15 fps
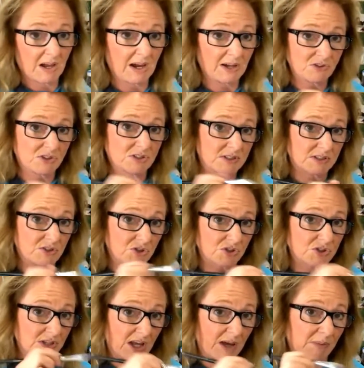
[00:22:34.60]
and
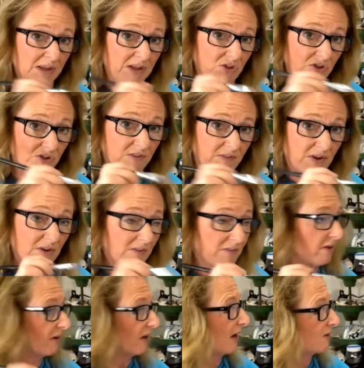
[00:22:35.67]
just dabbing just the very,
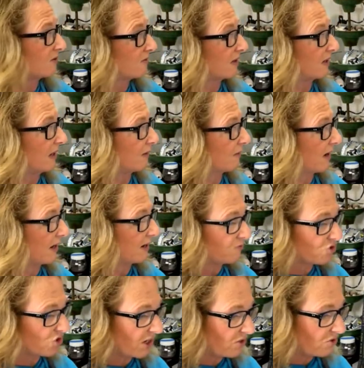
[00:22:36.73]
very edge of it, and I'm kind of
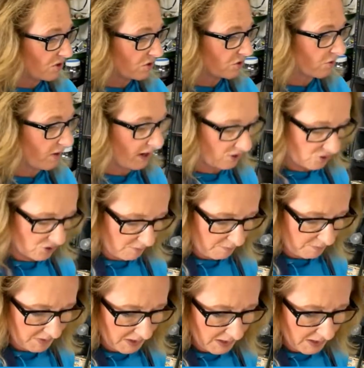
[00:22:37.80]
changing the direction.